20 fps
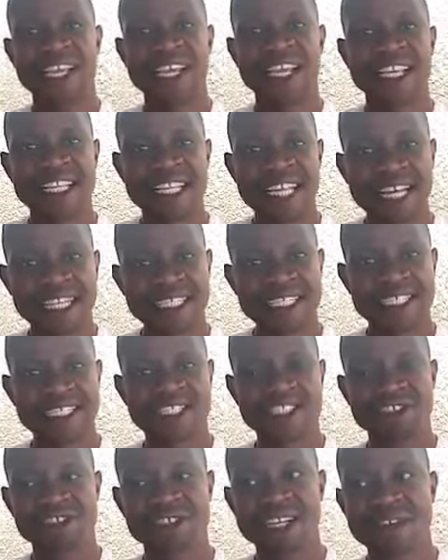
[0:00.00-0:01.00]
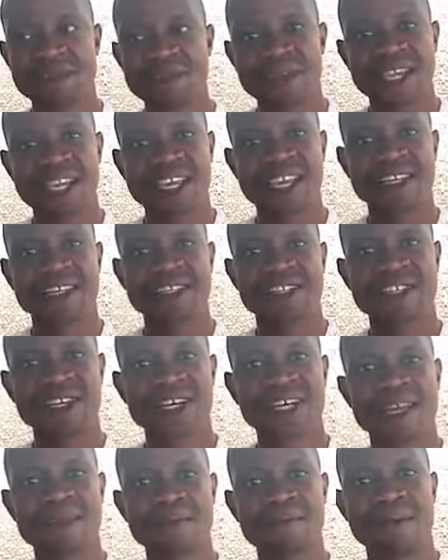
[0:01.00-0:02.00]
In that trend, we can
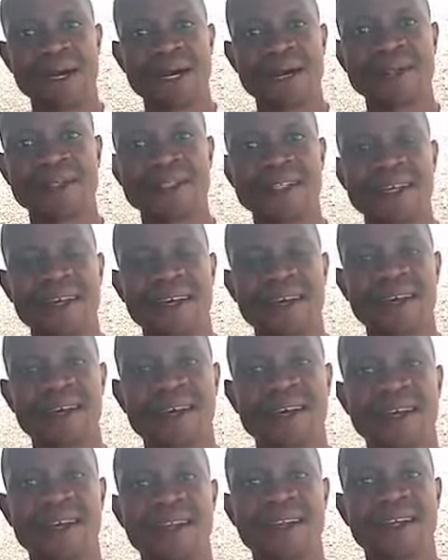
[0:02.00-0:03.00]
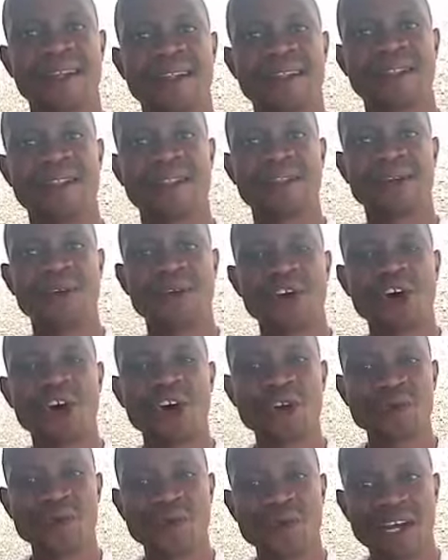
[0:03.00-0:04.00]
talk about the
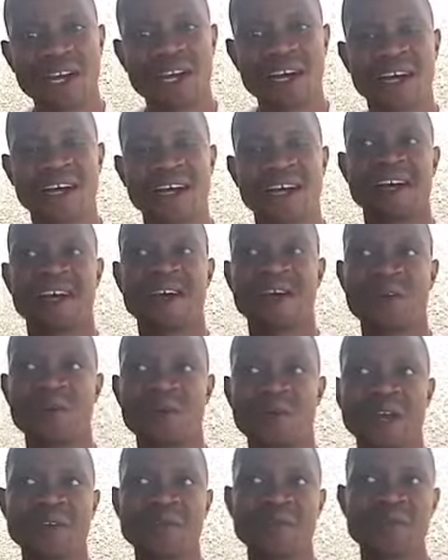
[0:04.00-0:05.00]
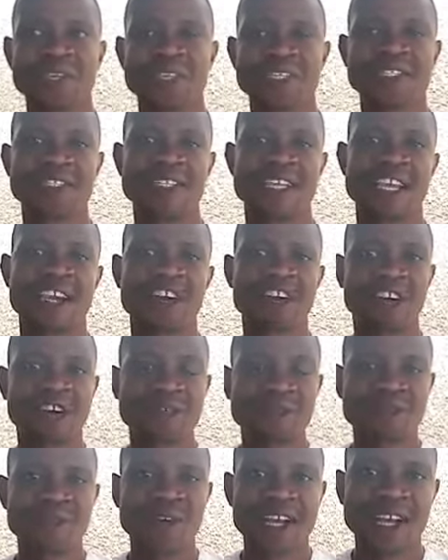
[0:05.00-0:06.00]
Honugan. When we say
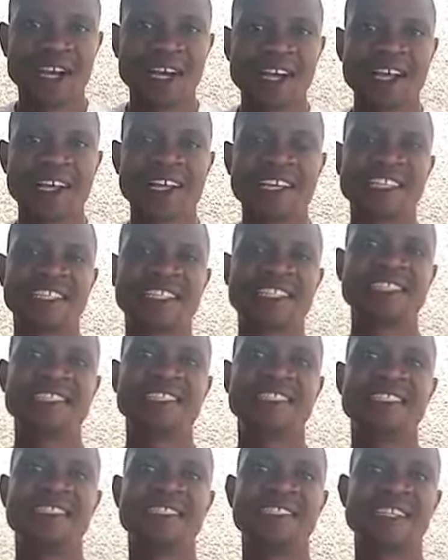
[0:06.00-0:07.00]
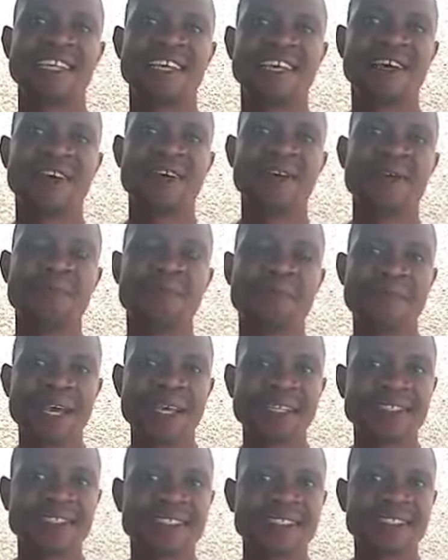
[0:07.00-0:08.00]
Honugan, it is a
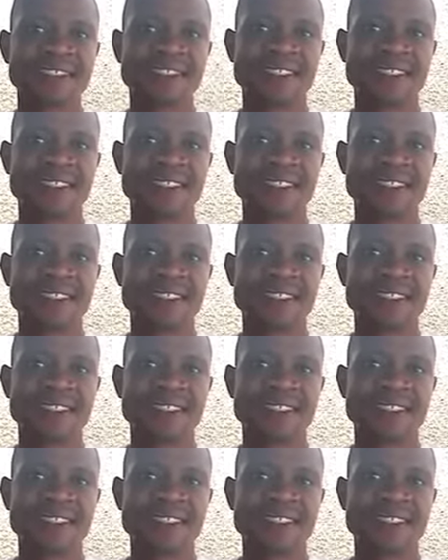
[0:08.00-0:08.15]
person